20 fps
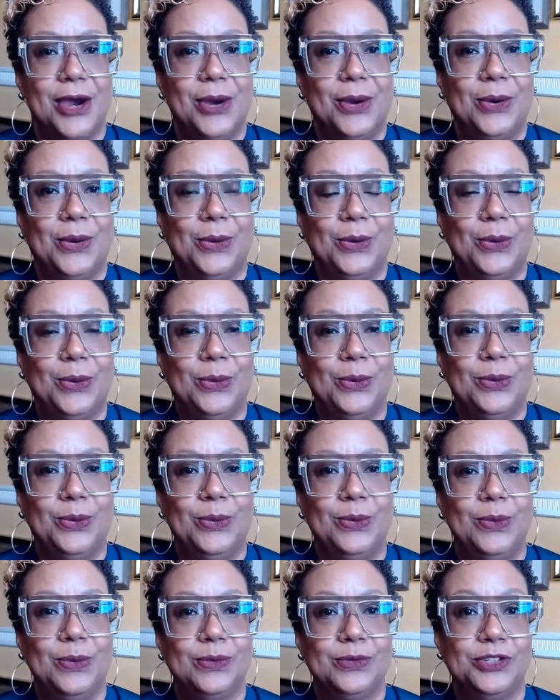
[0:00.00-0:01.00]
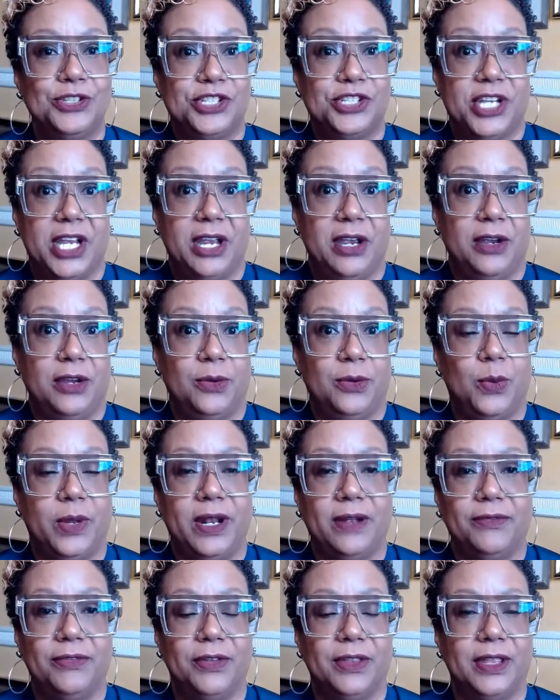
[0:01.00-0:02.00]
who shared
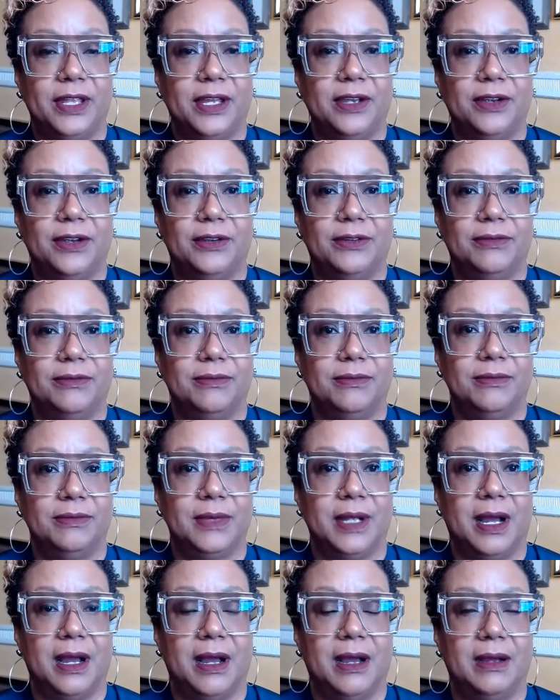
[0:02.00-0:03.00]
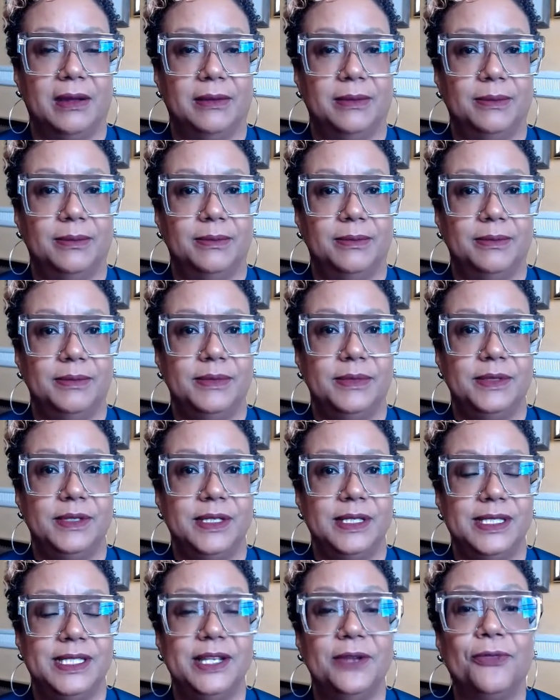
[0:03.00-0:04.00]
whatever their um,
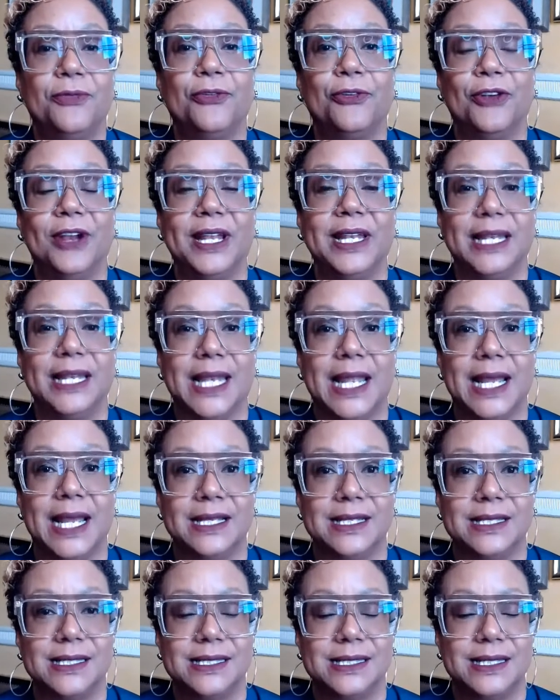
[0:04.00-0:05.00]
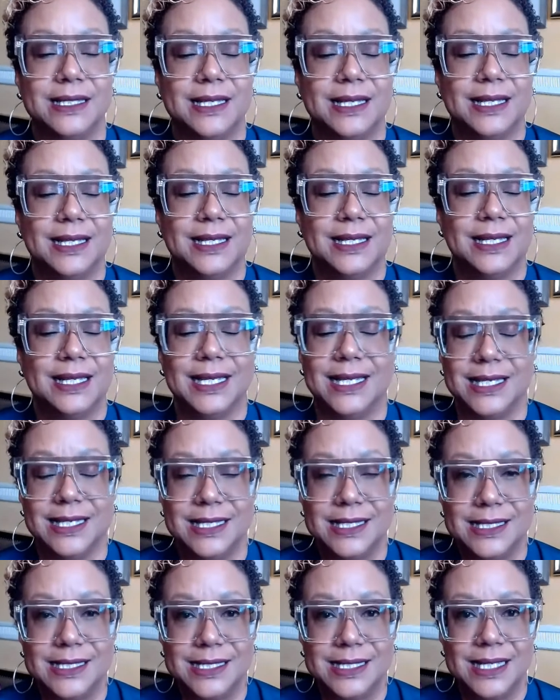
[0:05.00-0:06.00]
differentness
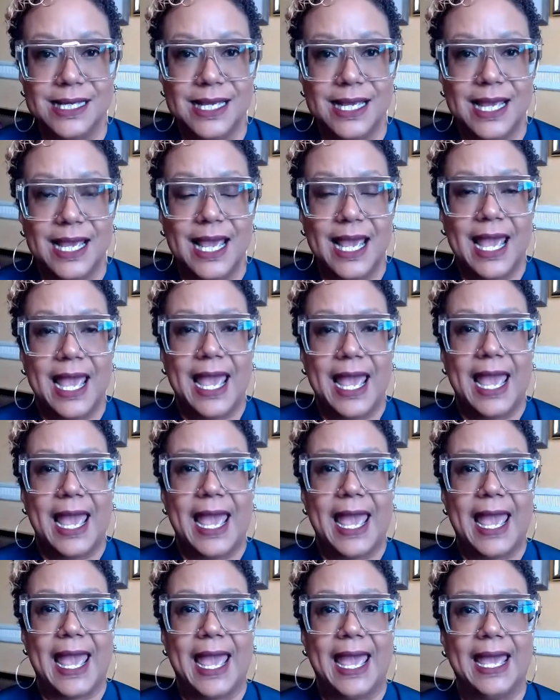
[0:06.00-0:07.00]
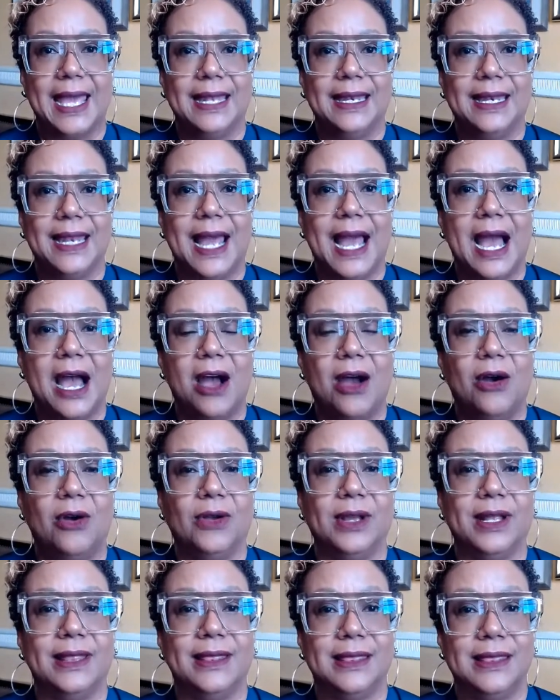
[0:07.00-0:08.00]
is, and how
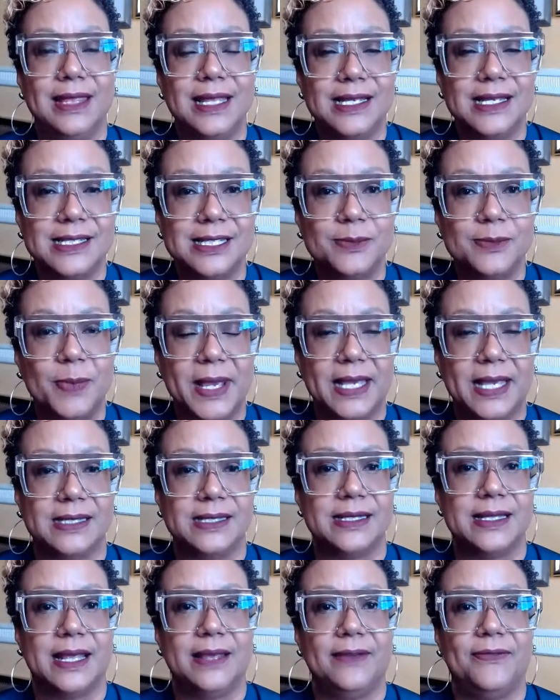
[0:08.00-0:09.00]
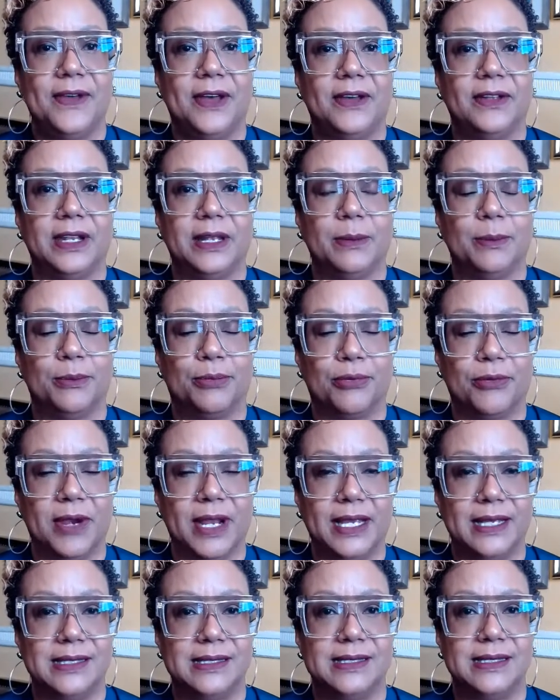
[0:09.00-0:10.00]
in this space they felt
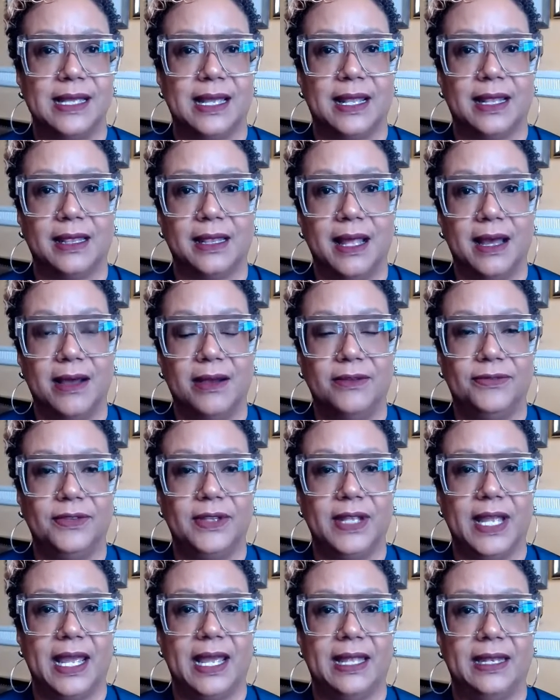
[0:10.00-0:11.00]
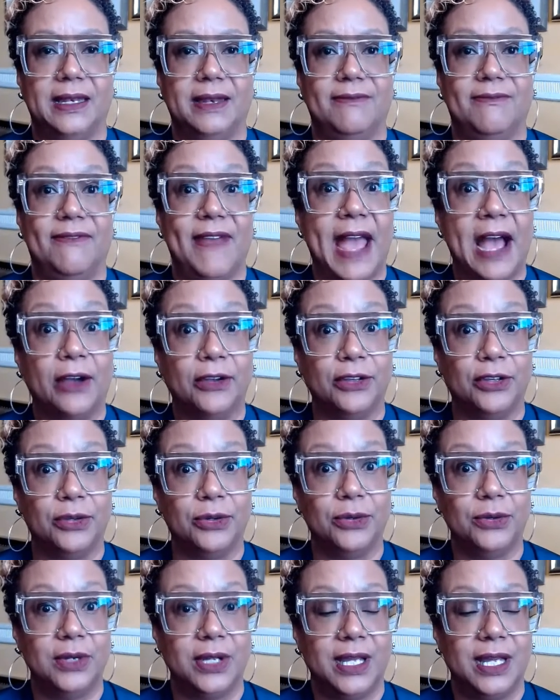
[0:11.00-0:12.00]
embraced and loved and
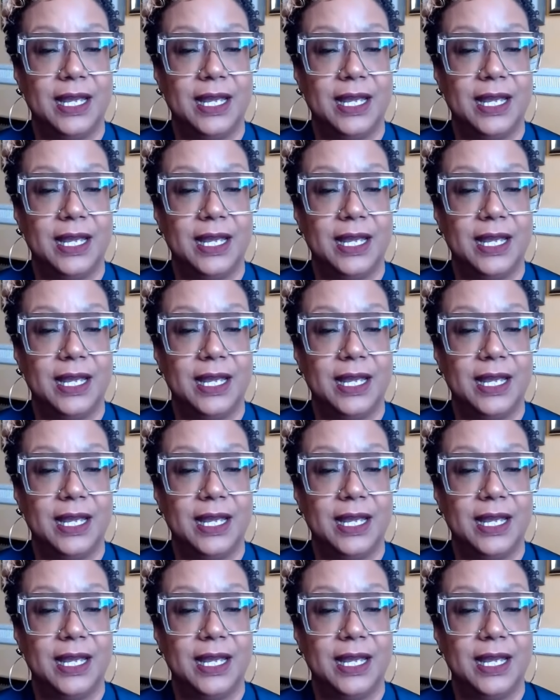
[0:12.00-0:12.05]
valued.